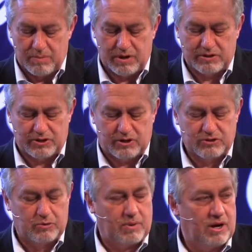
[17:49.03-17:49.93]
But it's
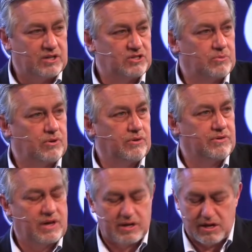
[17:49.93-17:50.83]
also
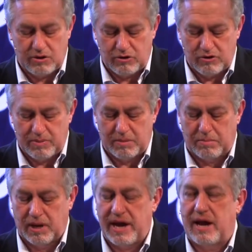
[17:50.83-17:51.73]
possible that he could have been
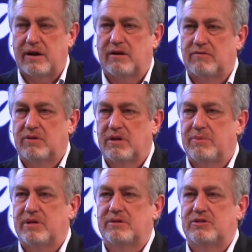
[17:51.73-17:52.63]
black, of
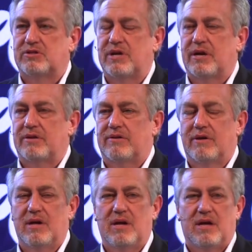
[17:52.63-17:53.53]
Libyan descent,
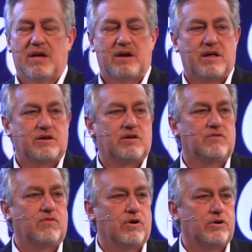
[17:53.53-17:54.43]
and had
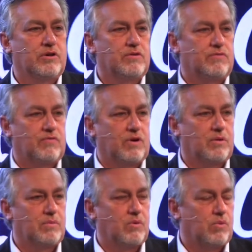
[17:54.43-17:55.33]
converted
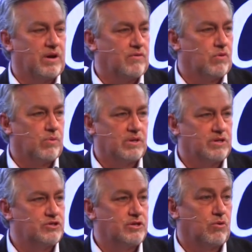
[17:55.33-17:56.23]
from whatever
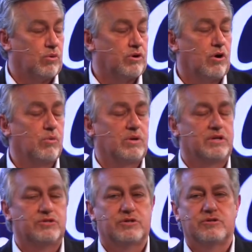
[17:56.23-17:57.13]
religion or no
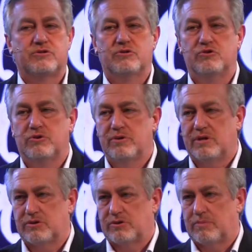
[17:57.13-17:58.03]
religion to
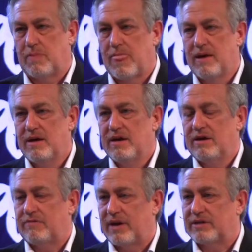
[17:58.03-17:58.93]
Judaism.
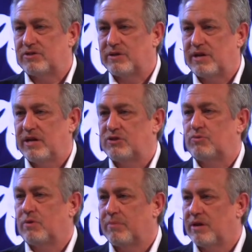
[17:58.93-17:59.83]
If that's the
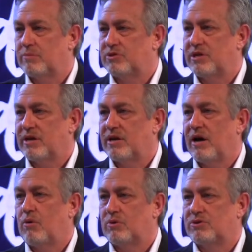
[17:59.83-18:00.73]
case, what made him stand
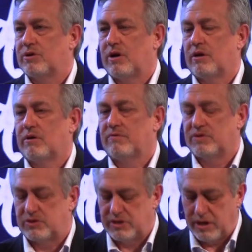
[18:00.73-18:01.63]
out was the color of
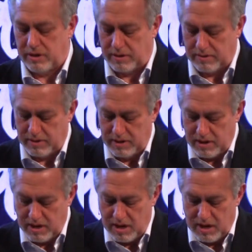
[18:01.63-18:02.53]
his skin.
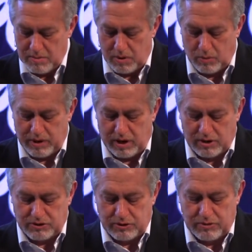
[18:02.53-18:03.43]
But we
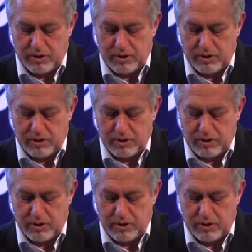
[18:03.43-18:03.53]
also